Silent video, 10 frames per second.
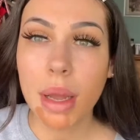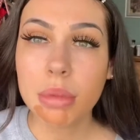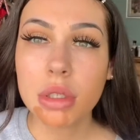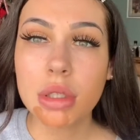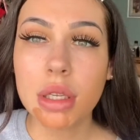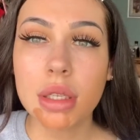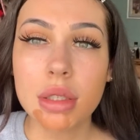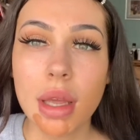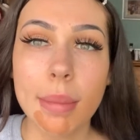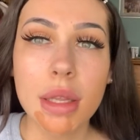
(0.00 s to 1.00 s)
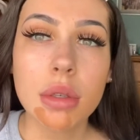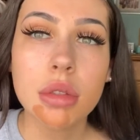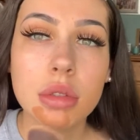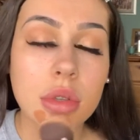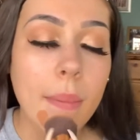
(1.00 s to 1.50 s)
I'm doing this, I may as well
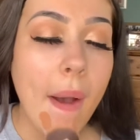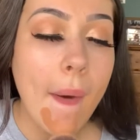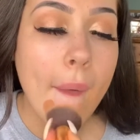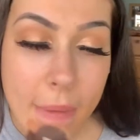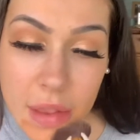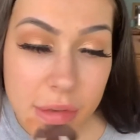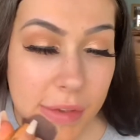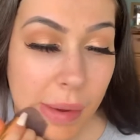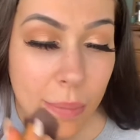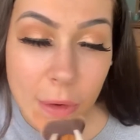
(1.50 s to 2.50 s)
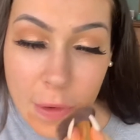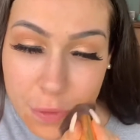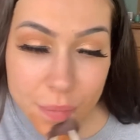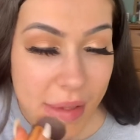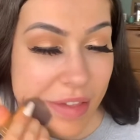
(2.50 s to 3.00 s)
talk about some of
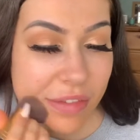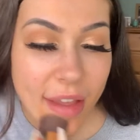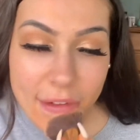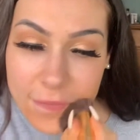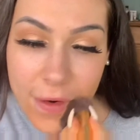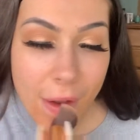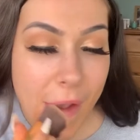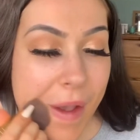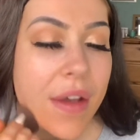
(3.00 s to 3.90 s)
my favourite